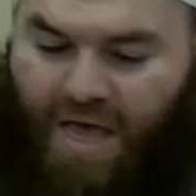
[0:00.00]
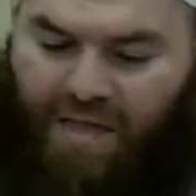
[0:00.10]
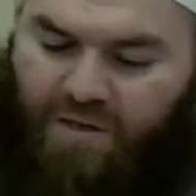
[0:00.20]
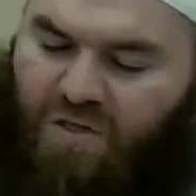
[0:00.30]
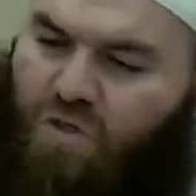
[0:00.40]

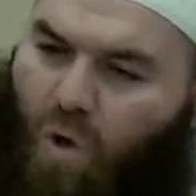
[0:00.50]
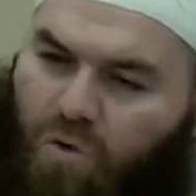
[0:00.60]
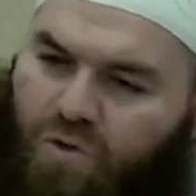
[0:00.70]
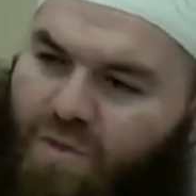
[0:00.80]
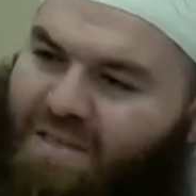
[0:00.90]
And this is
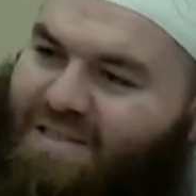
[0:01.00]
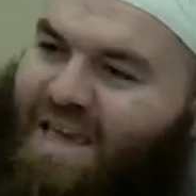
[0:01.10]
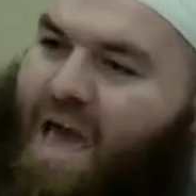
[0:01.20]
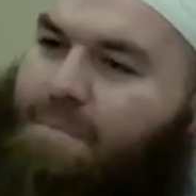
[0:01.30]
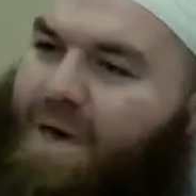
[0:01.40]
also, they
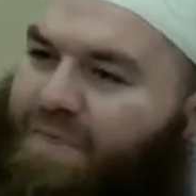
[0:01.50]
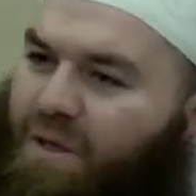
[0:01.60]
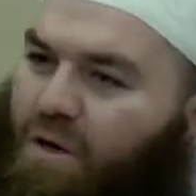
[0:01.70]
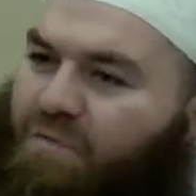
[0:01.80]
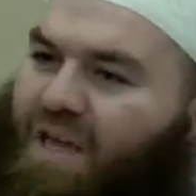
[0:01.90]
say, a
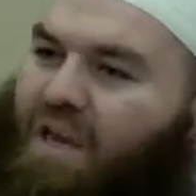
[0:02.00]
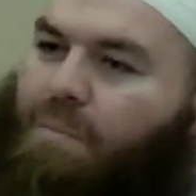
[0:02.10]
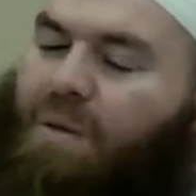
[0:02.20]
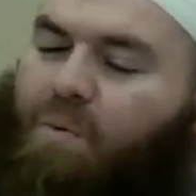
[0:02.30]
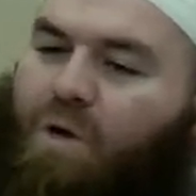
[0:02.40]
method of getting
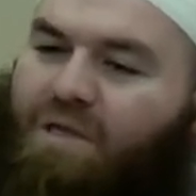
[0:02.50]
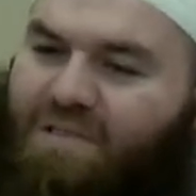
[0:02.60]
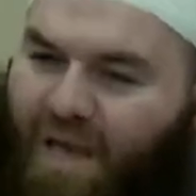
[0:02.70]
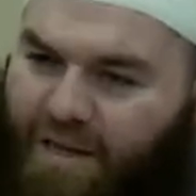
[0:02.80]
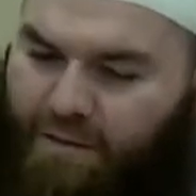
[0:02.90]
people
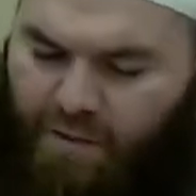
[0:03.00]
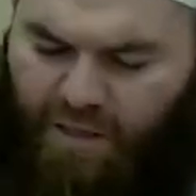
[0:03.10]
excited,